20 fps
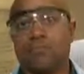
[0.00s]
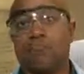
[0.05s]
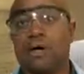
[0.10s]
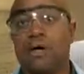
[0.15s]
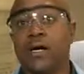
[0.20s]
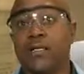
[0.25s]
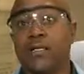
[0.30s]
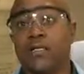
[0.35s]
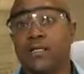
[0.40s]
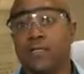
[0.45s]

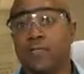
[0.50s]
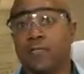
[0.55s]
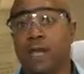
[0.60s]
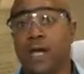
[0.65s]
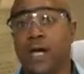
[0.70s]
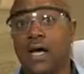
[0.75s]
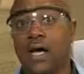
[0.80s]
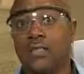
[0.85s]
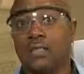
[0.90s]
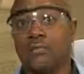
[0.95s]
But if
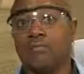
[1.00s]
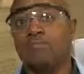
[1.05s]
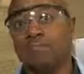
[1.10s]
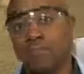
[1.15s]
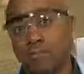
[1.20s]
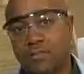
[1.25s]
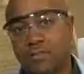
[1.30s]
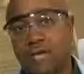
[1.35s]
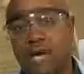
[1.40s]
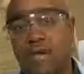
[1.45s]
not,
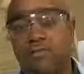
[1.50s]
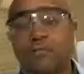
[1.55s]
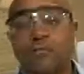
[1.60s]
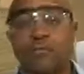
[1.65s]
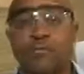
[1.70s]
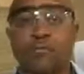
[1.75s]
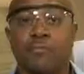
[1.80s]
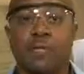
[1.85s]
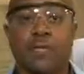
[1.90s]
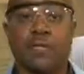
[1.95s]
it's time to
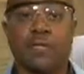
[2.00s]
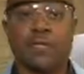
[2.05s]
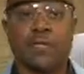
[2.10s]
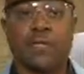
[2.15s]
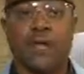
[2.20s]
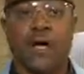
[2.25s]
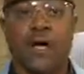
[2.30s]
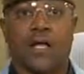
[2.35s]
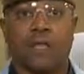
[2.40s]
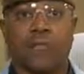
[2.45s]
replace the
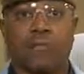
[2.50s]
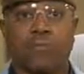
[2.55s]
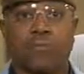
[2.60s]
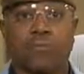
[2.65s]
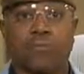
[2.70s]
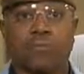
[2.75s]
column.